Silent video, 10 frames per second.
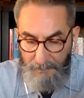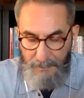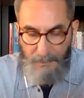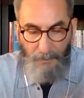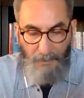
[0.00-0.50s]

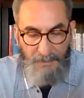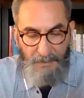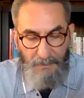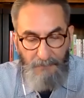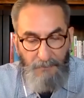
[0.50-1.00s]
so I
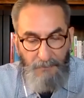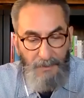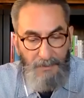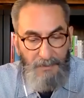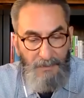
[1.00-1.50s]
settled for not
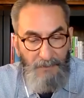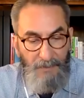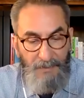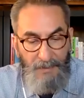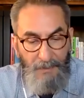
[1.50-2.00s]
giving
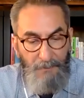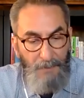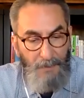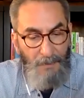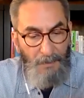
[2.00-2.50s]
a damn
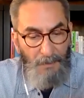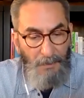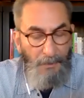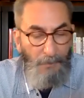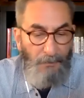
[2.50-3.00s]

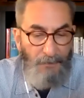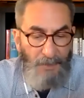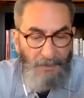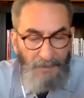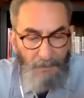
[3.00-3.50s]
which
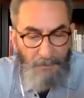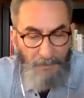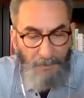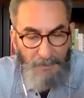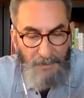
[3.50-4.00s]
ended up
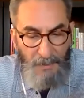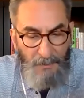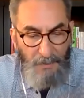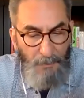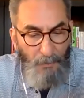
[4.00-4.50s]
closing down
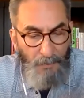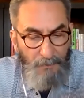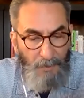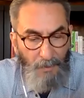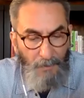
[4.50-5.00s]
an
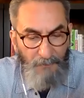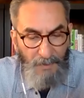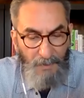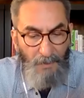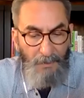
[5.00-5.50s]
important part of
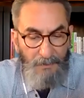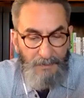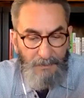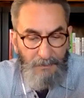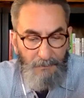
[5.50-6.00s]
my heart,
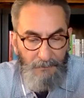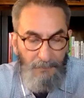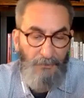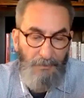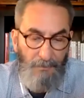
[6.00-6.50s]

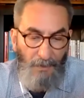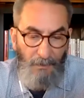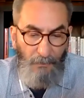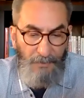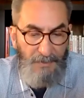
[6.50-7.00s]
which
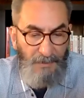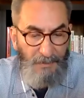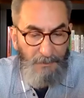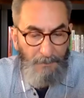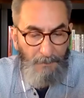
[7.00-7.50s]
I'll always
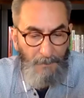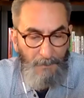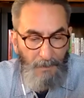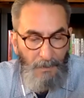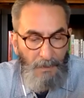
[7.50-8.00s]
need.
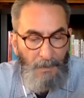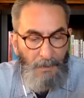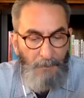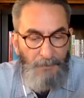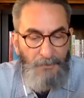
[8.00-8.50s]

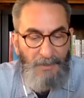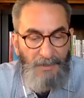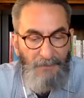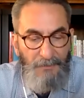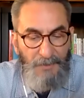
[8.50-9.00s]
But you can
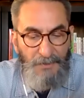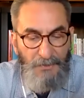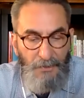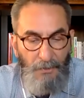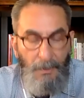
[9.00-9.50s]
never just
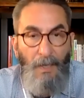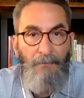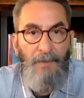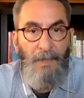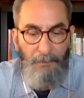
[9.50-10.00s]
choke
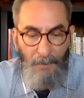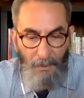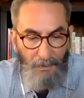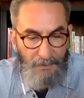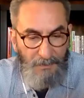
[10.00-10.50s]
off a
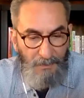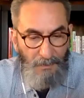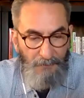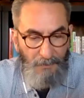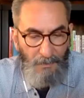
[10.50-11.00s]
part
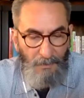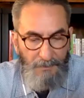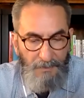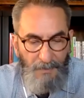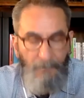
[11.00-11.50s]
of your
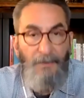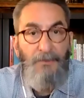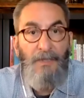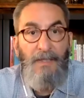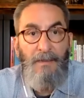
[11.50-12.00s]
heart.
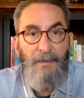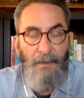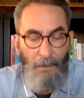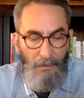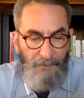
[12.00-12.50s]
Eventually,
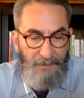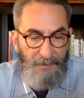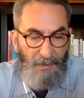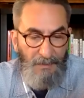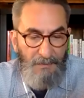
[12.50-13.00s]
all of it
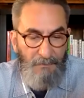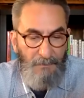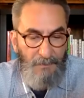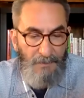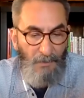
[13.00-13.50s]
dies,
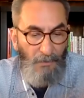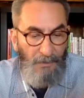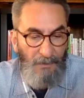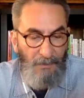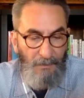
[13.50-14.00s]

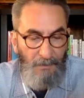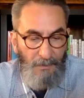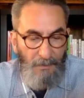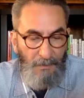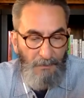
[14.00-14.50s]
slowly,
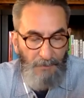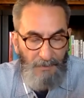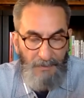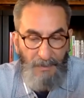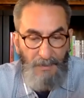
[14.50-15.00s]
but
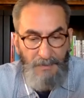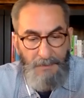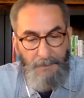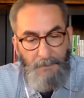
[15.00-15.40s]
it dies.